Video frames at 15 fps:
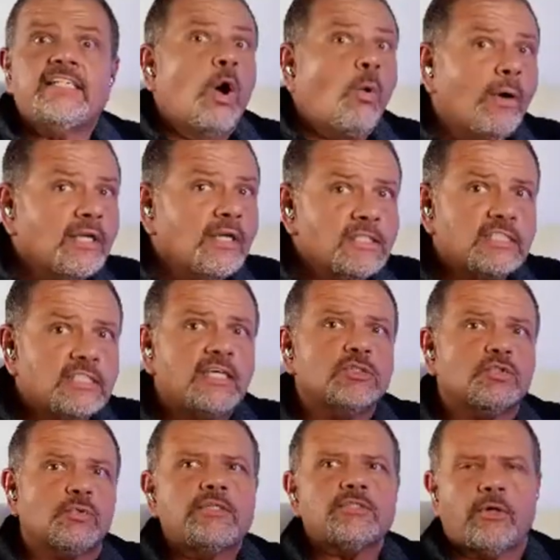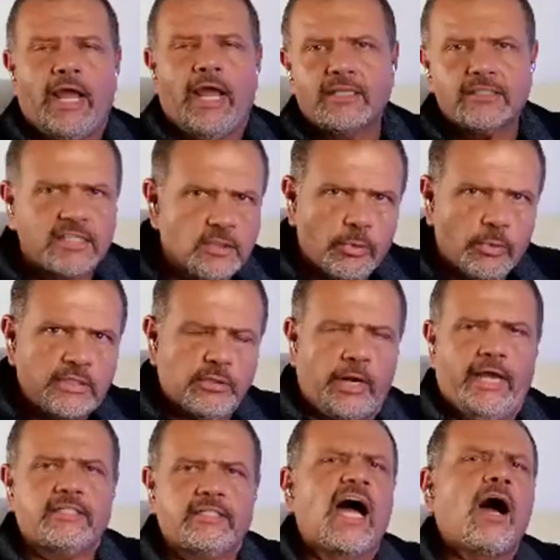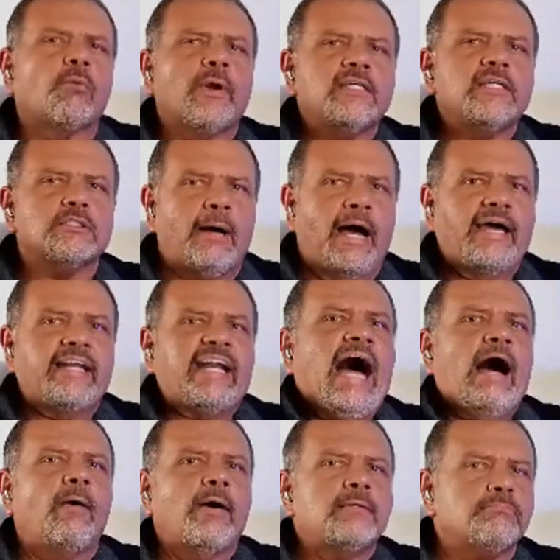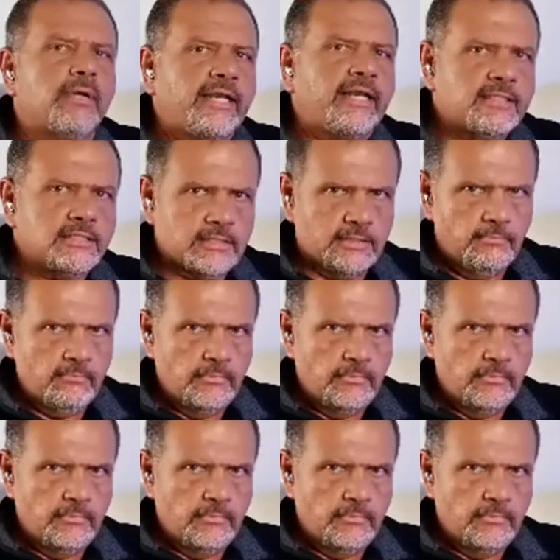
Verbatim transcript: No one can see us raise our hands. Let's raise our hands. I'll raise mine. I'll admit it.